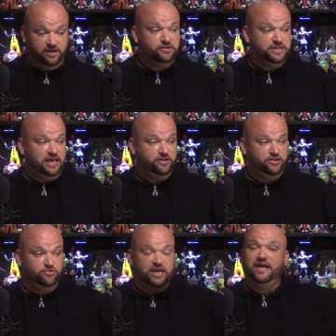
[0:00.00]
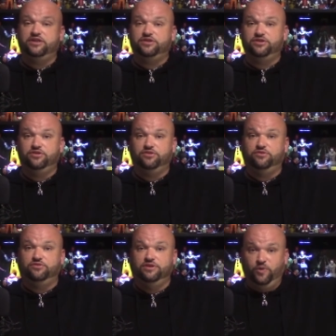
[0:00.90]
here's how you get
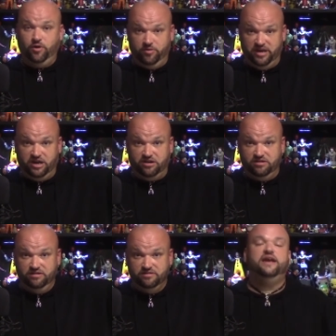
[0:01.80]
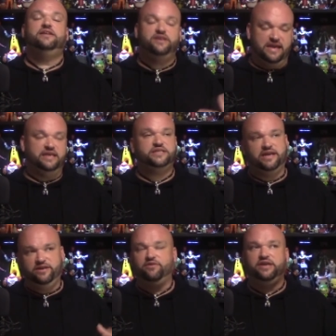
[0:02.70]
to Vormir. And yes,
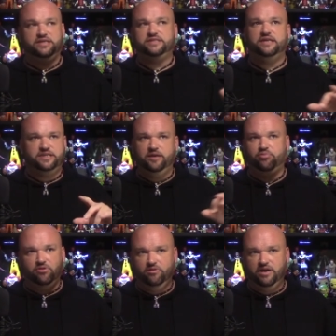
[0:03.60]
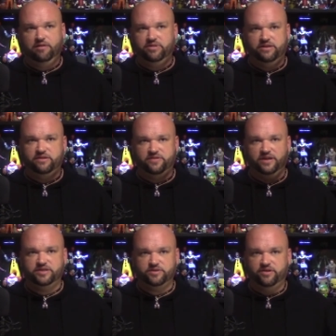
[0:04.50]
I know he says he programmed in the
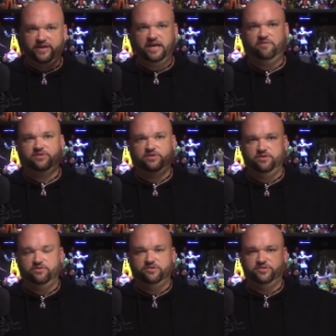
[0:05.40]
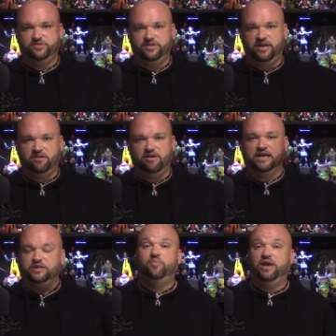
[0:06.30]
thing, so all they have to do is just not
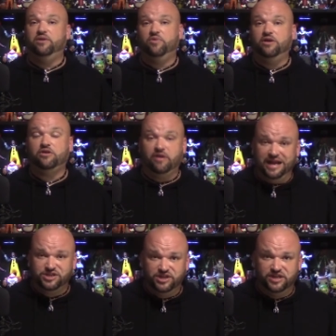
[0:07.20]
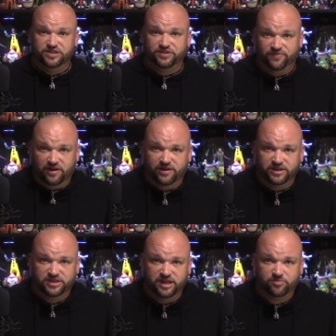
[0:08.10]
crash. But, well, crashing is a very
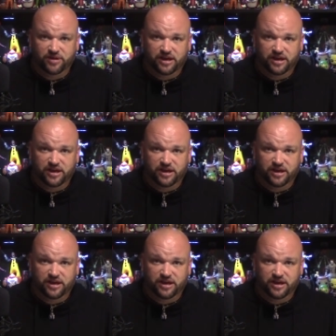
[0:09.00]
distinct